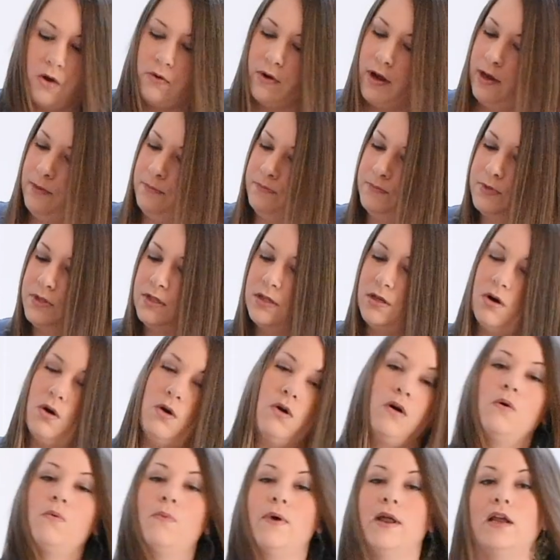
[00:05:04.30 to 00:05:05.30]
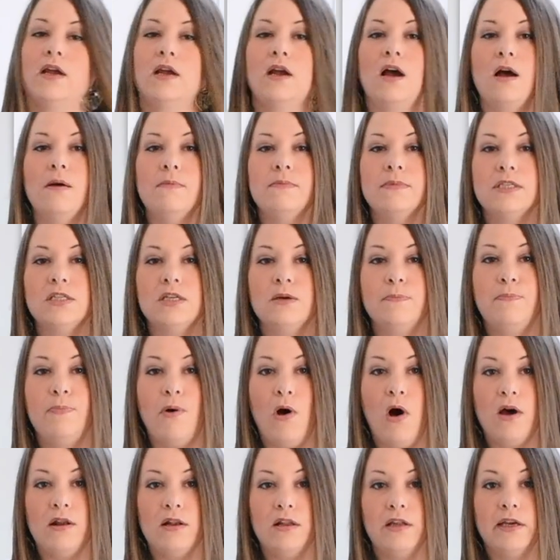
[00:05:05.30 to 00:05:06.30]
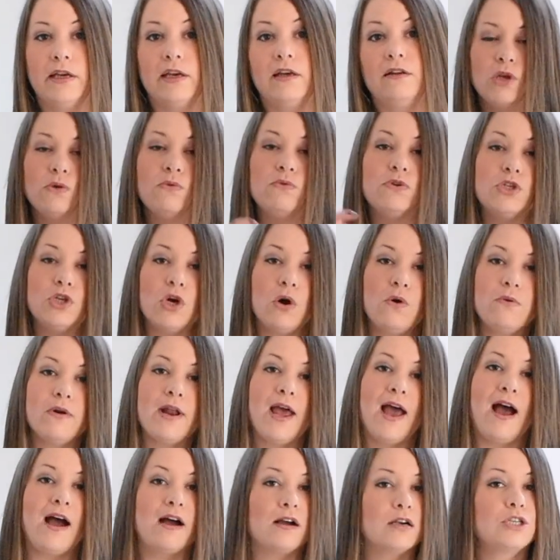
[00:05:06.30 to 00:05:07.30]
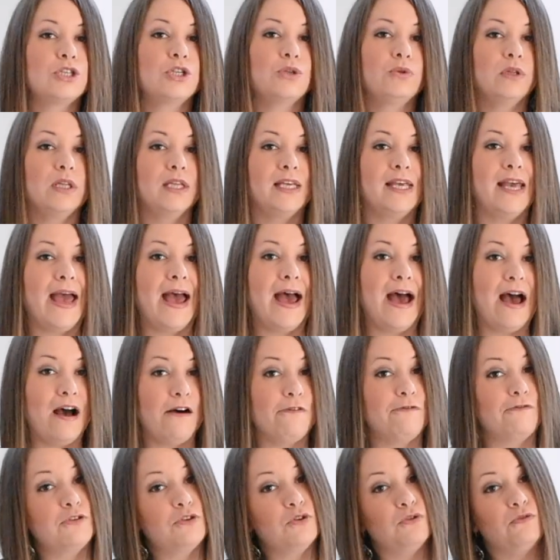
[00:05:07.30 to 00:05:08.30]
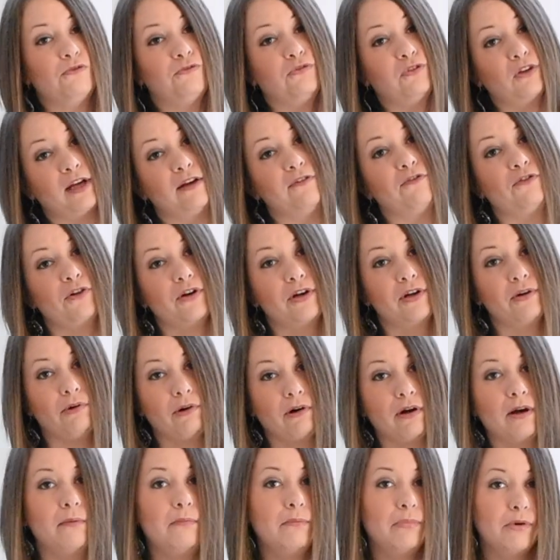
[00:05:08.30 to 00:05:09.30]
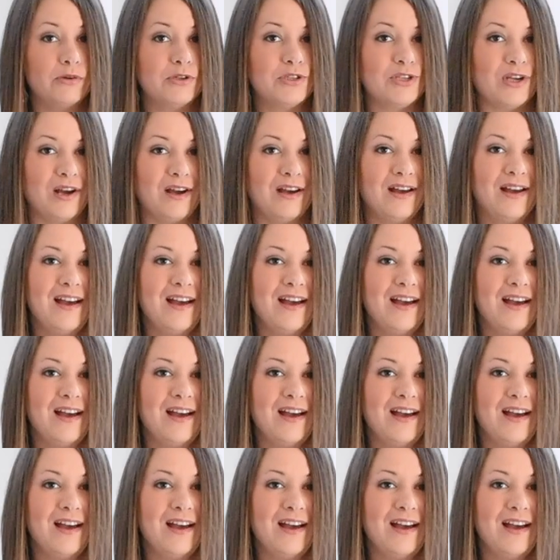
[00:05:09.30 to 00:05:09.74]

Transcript: Okay, so when it comes to bottling, you don't actually have to flavor your kombucha,